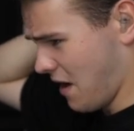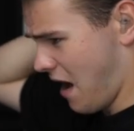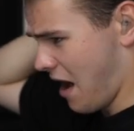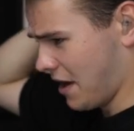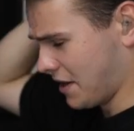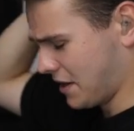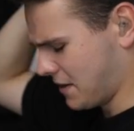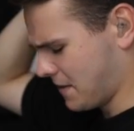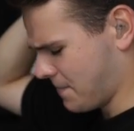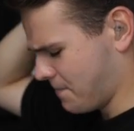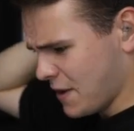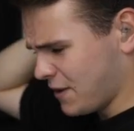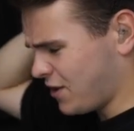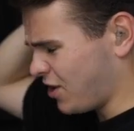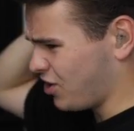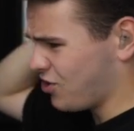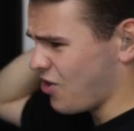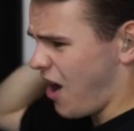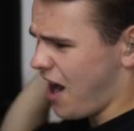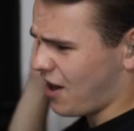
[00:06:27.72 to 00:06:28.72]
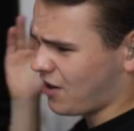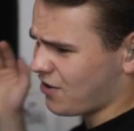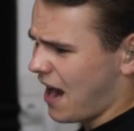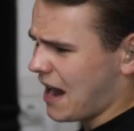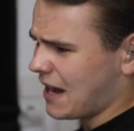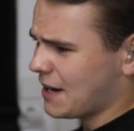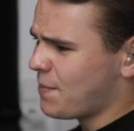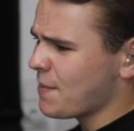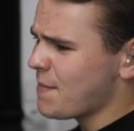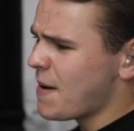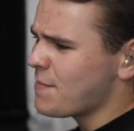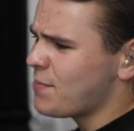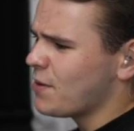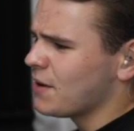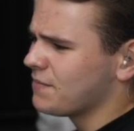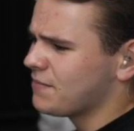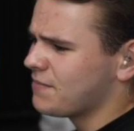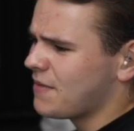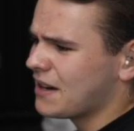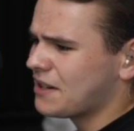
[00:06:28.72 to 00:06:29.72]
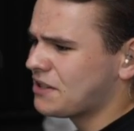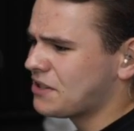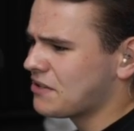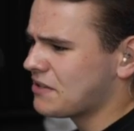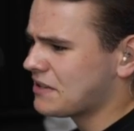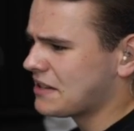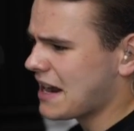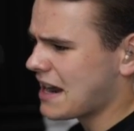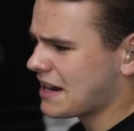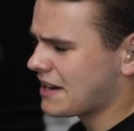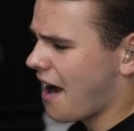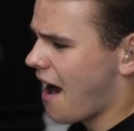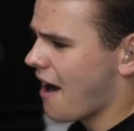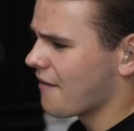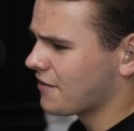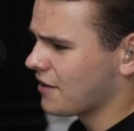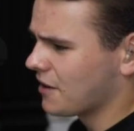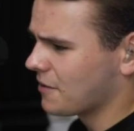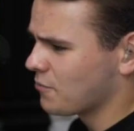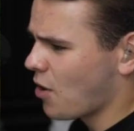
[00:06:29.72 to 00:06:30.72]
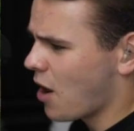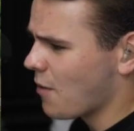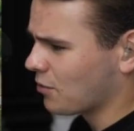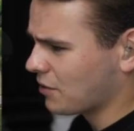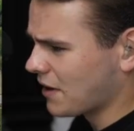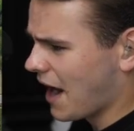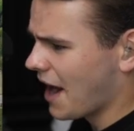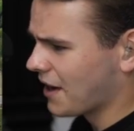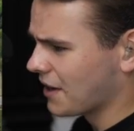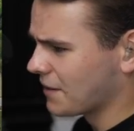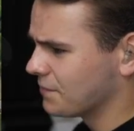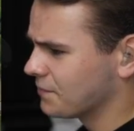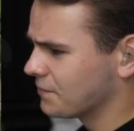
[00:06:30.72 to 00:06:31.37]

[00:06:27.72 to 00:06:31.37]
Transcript: loss. This is not great. Let me put that to a takeoff here while we're at it.